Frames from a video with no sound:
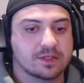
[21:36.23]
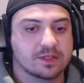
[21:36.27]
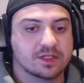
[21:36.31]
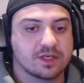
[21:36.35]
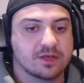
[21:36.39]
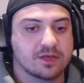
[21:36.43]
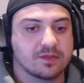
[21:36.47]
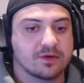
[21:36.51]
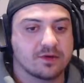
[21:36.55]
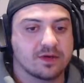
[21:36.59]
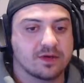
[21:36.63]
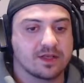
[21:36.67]

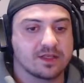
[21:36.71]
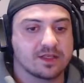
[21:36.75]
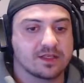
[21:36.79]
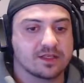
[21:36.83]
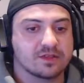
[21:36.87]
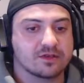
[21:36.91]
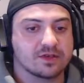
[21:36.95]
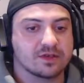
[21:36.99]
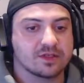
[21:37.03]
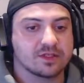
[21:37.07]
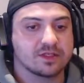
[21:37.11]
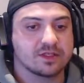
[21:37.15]
armor around these
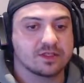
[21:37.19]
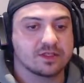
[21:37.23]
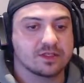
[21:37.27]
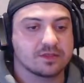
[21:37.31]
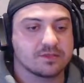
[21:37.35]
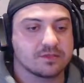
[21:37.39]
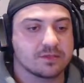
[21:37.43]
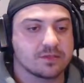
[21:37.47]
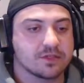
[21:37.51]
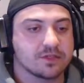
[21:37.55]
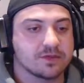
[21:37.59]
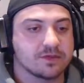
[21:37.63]
thrusters as
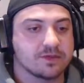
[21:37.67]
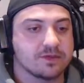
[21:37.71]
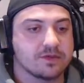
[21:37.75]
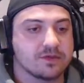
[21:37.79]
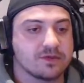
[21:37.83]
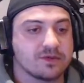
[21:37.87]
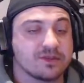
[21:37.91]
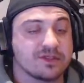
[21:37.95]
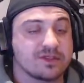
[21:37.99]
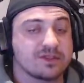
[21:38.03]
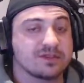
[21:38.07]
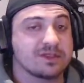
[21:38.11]
possible,
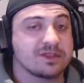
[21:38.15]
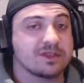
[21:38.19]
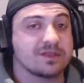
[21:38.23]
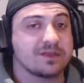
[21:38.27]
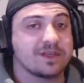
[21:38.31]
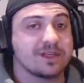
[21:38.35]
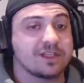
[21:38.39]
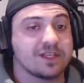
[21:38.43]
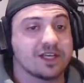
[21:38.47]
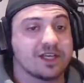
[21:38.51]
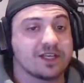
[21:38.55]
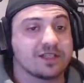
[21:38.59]
because there is a
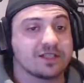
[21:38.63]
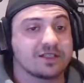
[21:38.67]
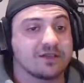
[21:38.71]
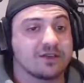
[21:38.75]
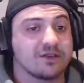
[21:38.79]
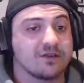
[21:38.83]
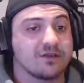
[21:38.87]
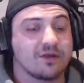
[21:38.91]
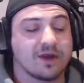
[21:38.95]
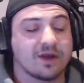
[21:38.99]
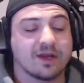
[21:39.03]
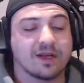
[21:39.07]
big chance I'm going
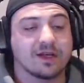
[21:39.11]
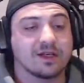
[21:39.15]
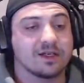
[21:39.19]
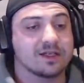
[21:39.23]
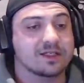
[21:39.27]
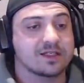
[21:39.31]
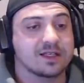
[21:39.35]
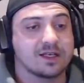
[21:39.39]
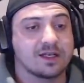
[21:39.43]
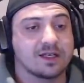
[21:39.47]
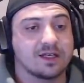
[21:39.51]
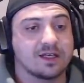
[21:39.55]
to run into
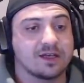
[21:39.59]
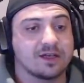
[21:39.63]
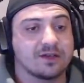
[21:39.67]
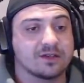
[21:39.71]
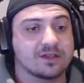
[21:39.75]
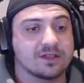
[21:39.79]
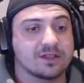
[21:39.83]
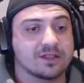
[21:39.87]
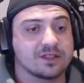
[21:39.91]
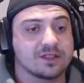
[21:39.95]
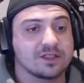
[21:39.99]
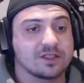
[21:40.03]
something
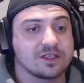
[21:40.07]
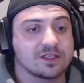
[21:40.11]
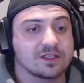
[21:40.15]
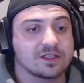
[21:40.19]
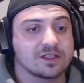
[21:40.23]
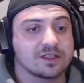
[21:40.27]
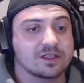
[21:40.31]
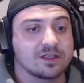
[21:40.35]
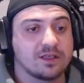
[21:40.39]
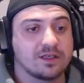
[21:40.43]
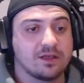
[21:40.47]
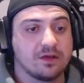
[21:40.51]
else. It's
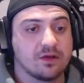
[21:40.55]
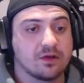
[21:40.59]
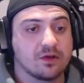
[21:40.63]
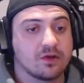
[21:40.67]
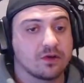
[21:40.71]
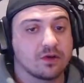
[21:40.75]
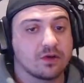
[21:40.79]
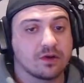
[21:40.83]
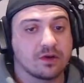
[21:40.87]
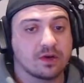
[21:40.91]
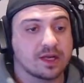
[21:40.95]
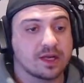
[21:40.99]
just,
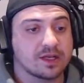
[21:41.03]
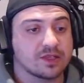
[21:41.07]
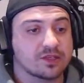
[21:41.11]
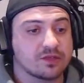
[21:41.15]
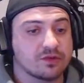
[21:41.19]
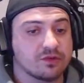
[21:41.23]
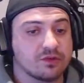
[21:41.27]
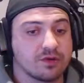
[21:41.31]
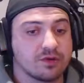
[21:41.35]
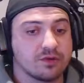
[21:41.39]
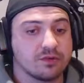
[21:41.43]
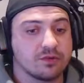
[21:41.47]
or an
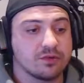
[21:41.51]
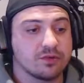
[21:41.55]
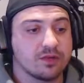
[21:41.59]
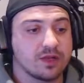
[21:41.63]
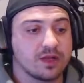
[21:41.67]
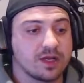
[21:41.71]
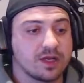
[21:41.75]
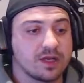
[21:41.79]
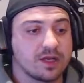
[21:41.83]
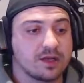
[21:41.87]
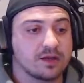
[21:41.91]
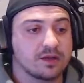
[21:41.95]
asteroid will
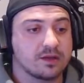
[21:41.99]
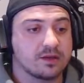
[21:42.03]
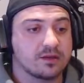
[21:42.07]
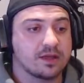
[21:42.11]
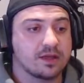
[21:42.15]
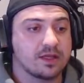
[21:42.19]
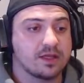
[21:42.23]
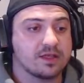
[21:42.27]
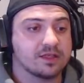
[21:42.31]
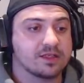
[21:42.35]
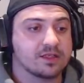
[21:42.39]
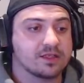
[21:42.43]

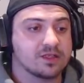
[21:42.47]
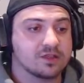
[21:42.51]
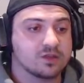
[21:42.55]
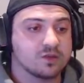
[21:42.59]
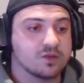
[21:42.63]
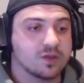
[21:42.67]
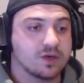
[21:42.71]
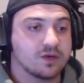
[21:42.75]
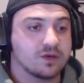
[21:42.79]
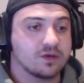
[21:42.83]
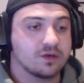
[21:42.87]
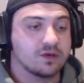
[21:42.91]
hit us as
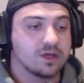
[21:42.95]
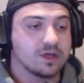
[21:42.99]
well.